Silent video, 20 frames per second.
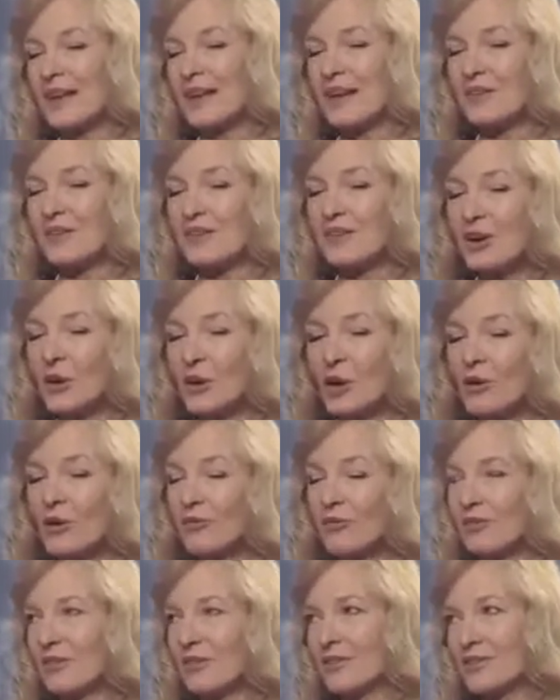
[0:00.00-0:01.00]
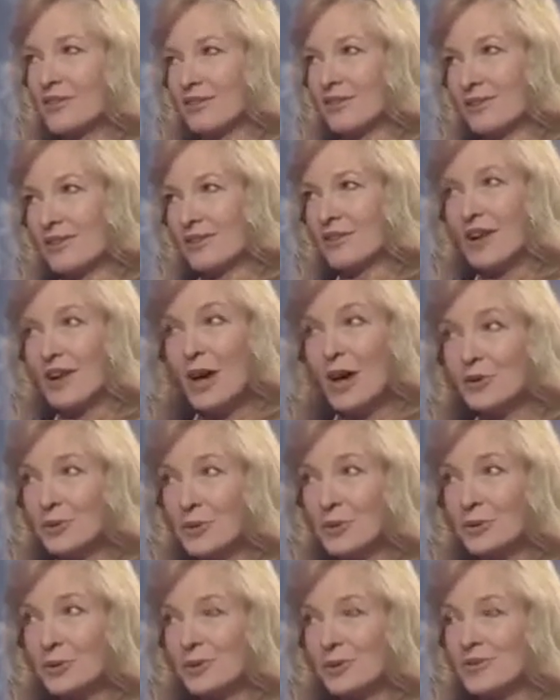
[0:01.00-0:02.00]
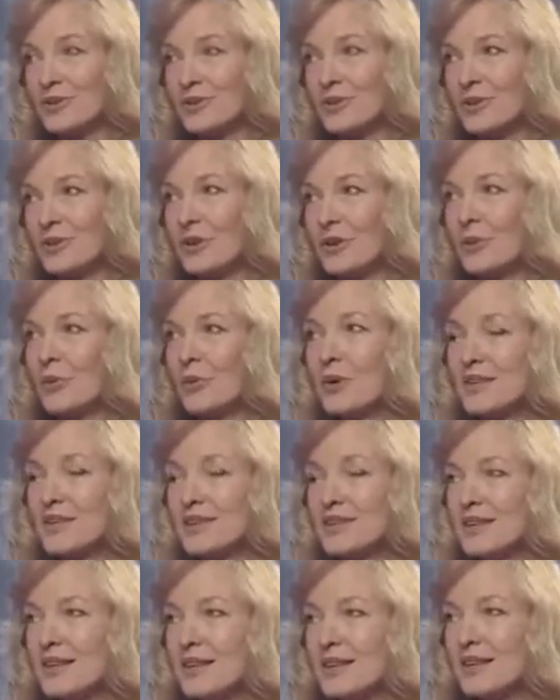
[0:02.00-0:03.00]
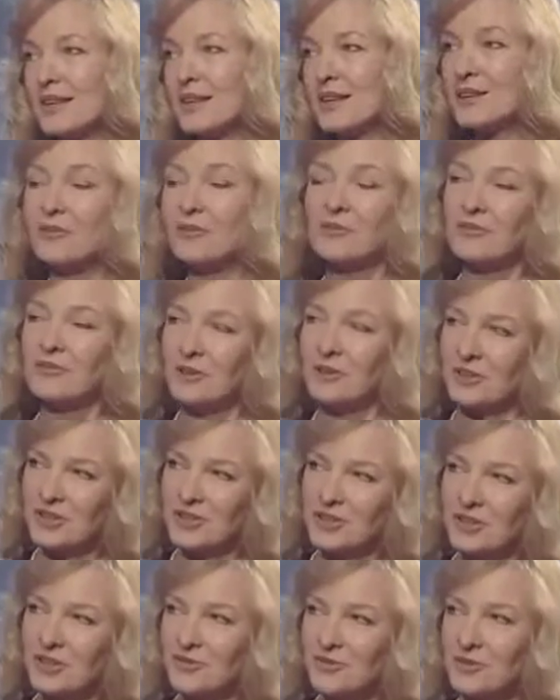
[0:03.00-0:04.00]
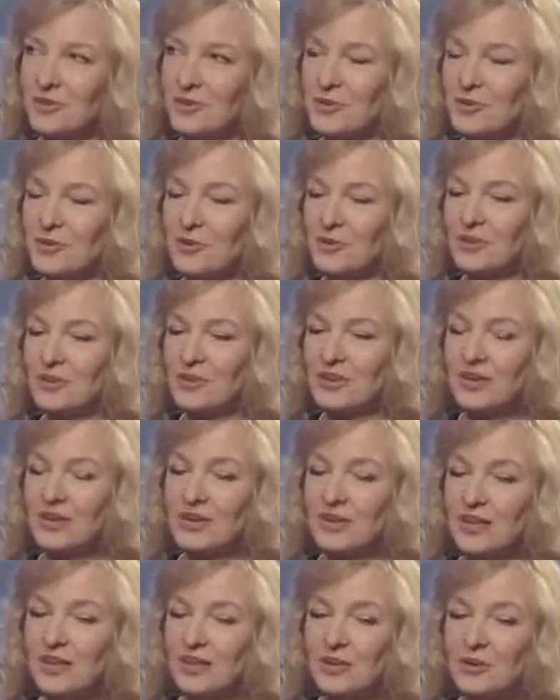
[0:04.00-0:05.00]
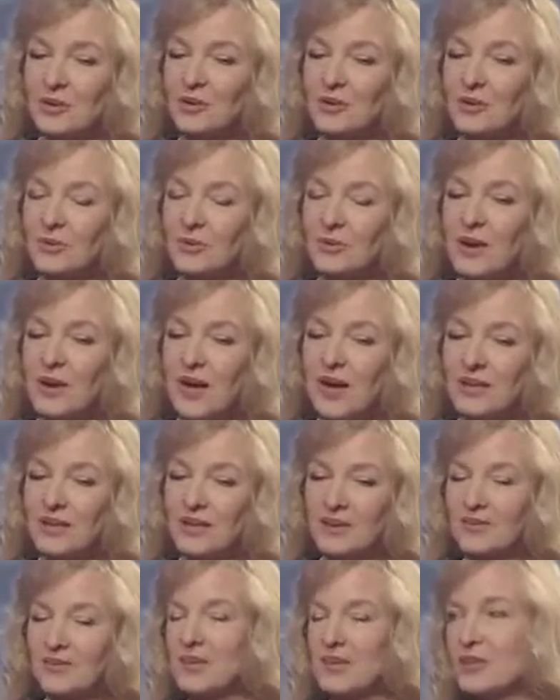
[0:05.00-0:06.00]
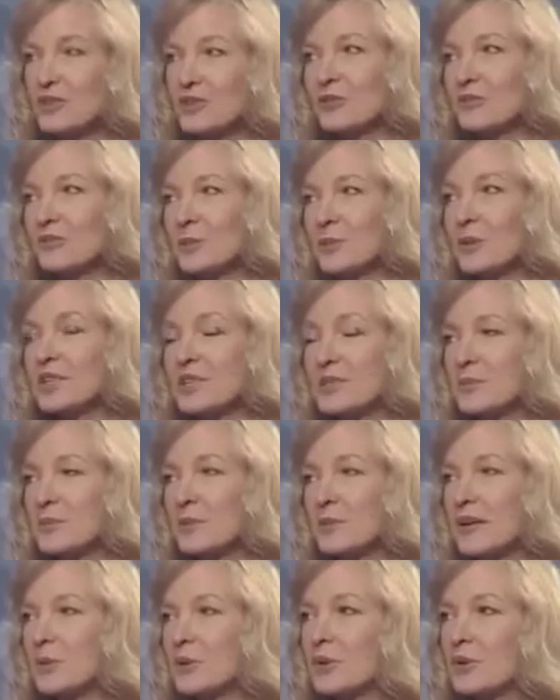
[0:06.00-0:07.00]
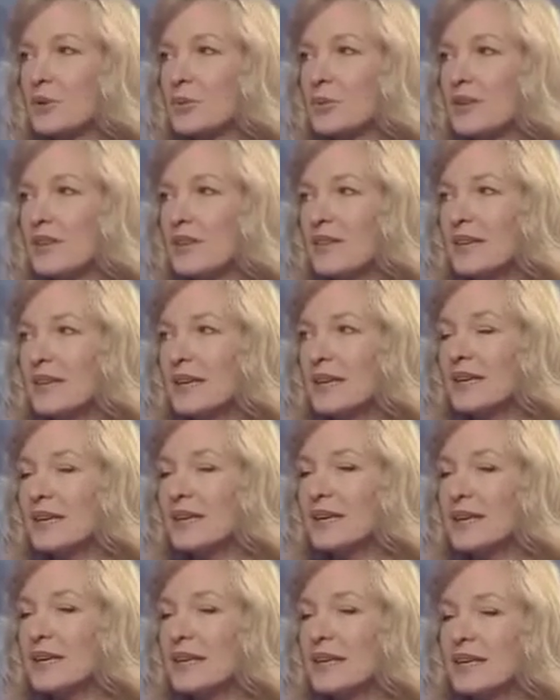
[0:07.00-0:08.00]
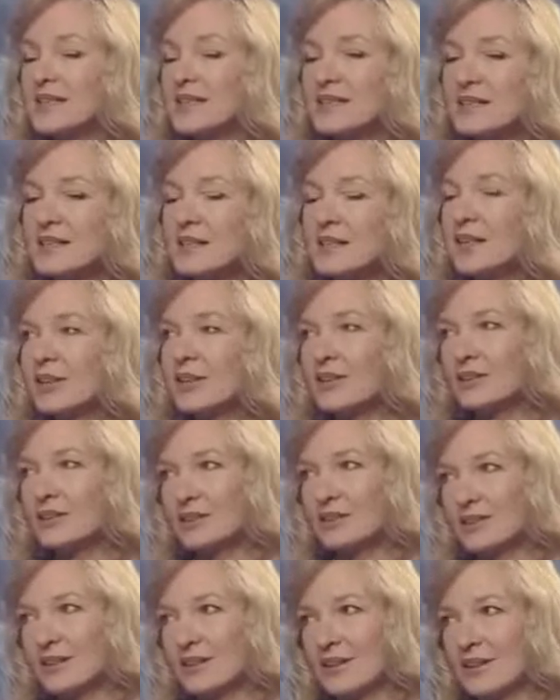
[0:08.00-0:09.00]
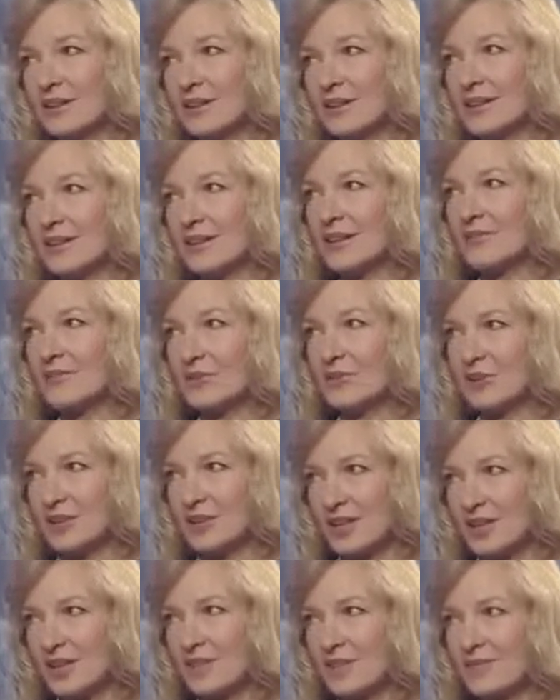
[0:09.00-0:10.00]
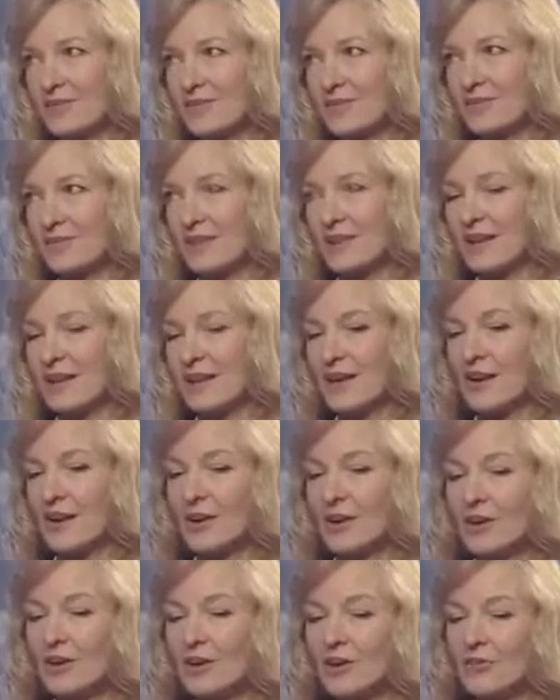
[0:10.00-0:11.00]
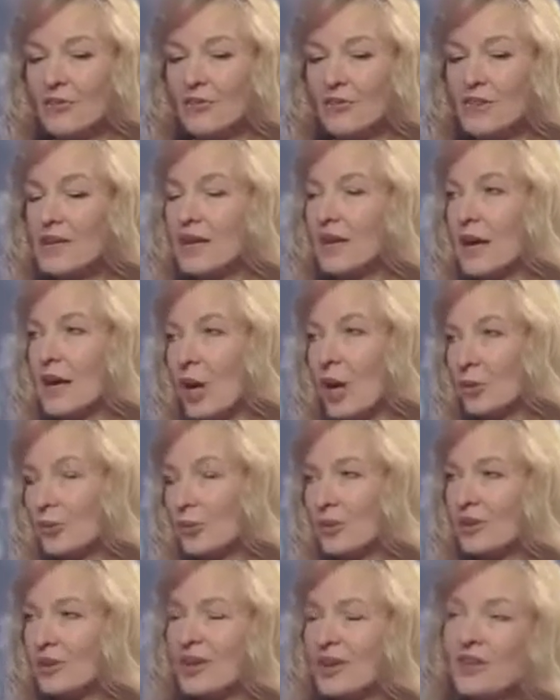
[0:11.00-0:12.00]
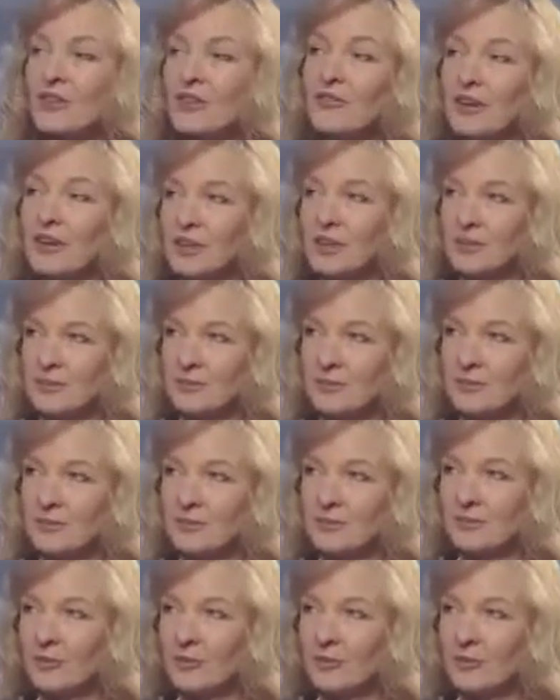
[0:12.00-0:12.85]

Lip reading: And very often on our news, we see the reversing of the truth. My definition of twist speak would be the cynical inverting of the culprit and the victim.